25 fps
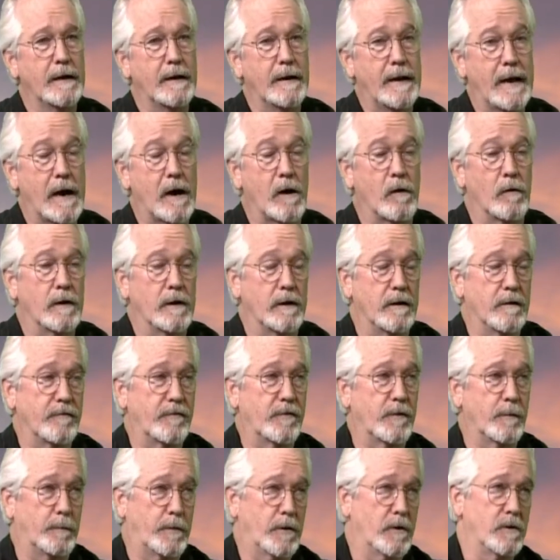Now,
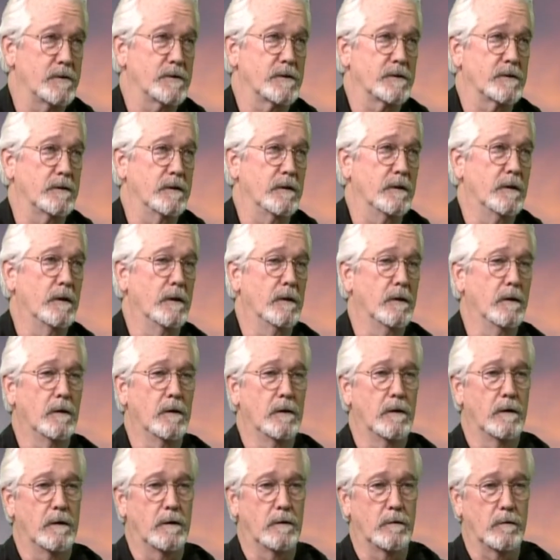if the person
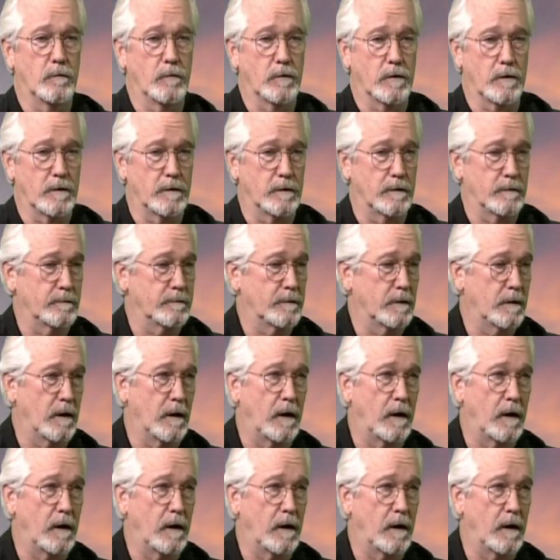were